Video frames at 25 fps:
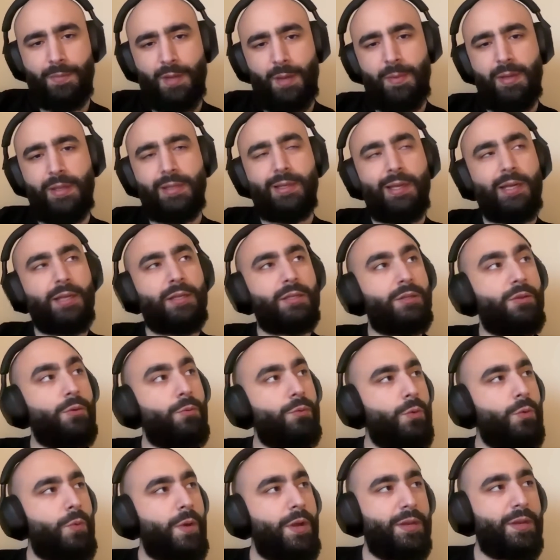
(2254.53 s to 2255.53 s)
I mean, like
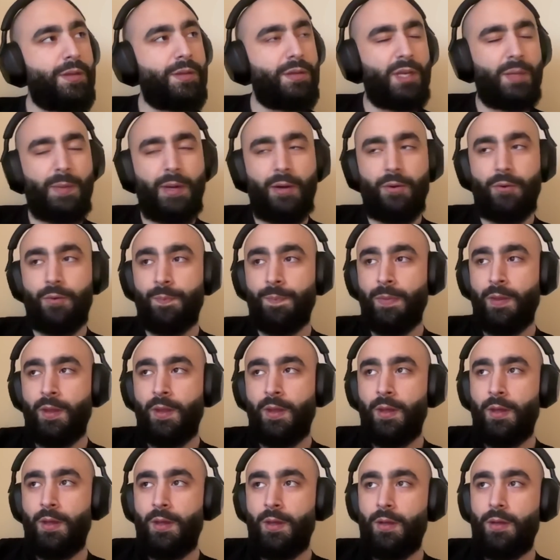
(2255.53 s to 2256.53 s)
the way you can think about
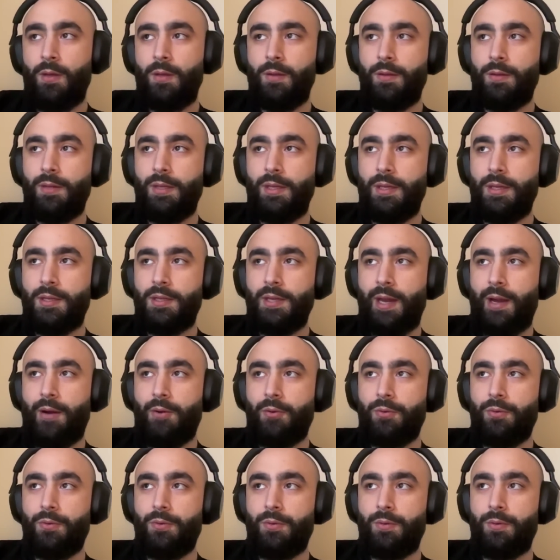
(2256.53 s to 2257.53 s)
the
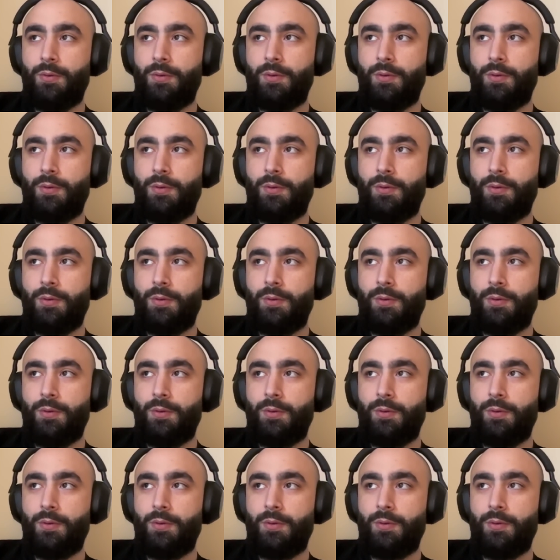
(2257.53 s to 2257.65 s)
account